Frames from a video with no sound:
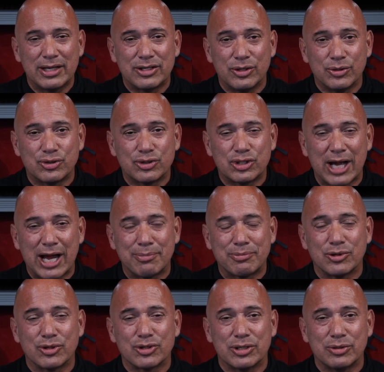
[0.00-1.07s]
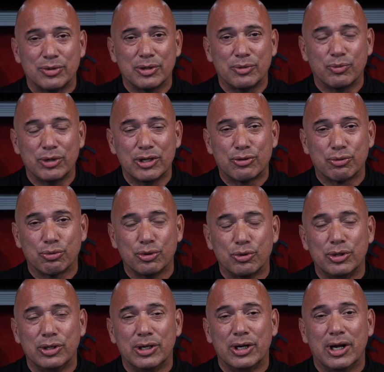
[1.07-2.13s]
those chapters and read through
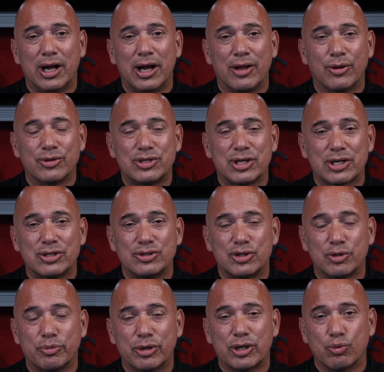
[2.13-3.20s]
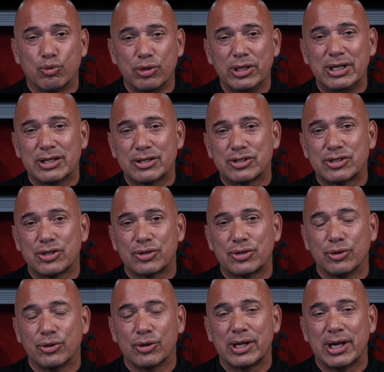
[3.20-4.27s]
those sections of your book, you really get to start to
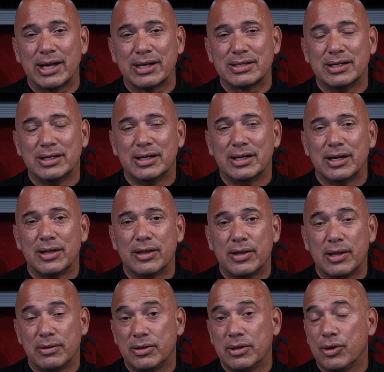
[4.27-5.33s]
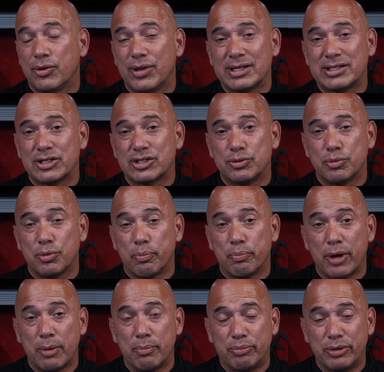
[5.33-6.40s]
look at, that's just
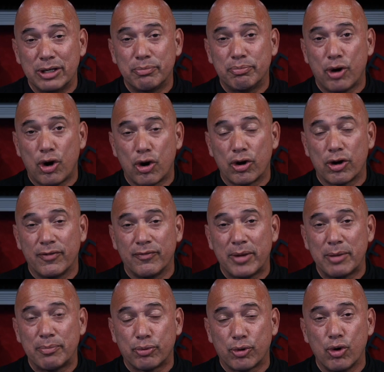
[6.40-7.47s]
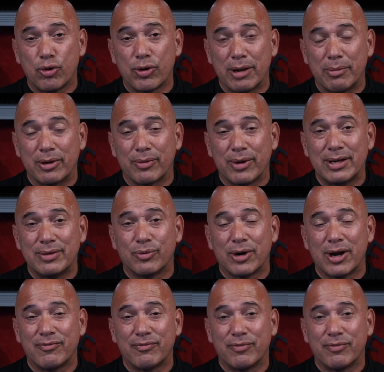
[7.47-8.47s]
a big part of my programming, right? Where I've